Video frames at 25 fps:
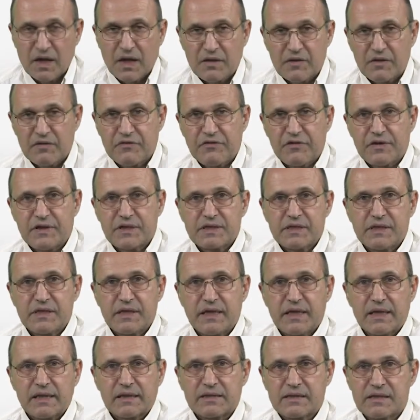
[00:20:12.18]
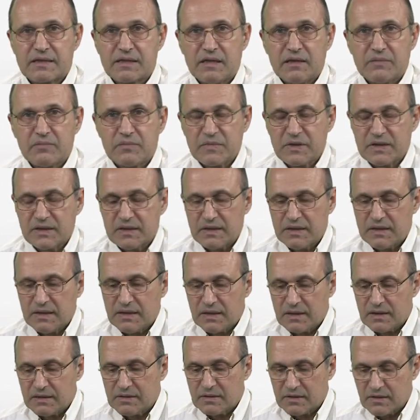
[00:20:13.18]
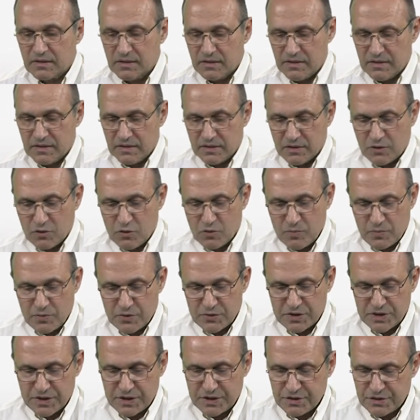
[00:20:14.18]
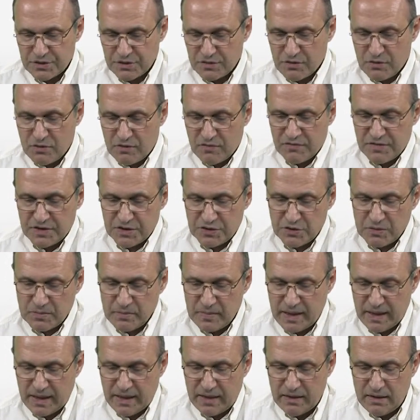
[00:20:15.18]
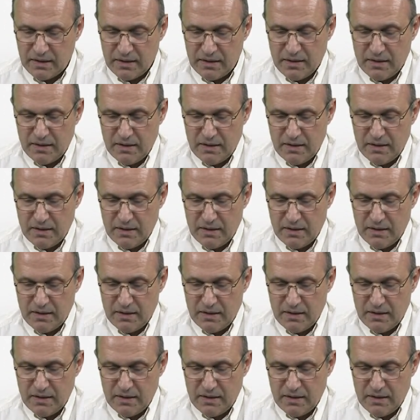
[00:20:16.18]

The first direct sum, in the decomposition of the domain,